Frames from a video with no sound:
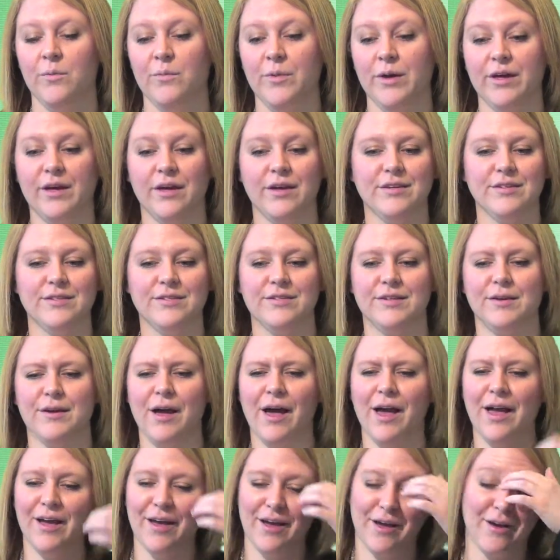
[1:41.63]
because
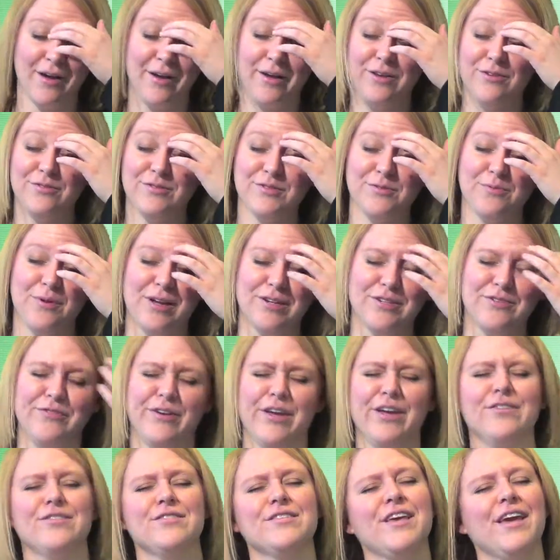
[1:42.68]
I used to watch
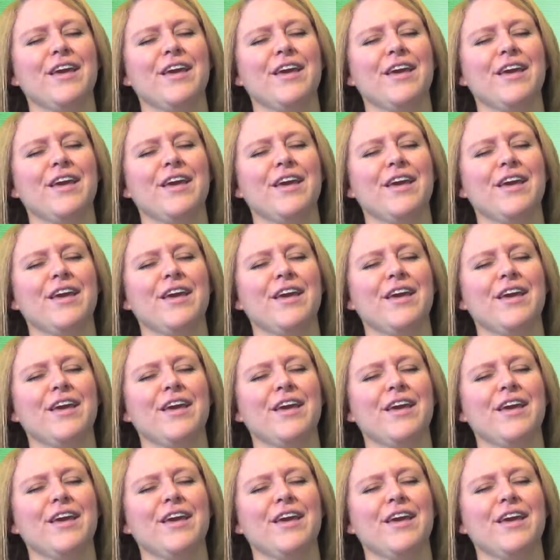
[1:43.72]
figure